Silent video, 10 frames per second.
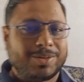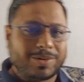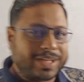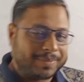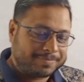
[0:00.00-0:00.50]

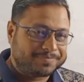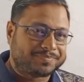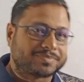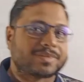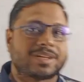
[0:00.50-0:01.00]
Okay,
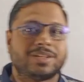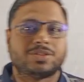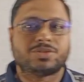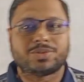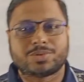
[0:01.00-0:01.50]

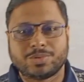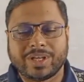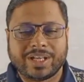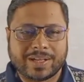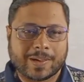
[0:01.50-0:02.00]
so
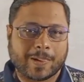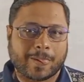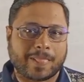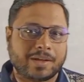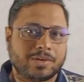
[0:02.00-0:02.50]
today
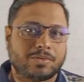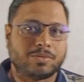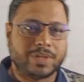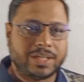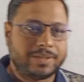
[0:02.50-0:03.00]

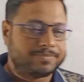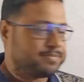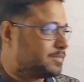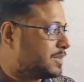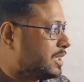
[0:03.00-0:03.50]
we
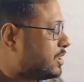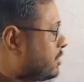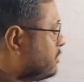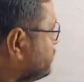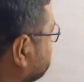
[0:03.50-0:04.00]
introduce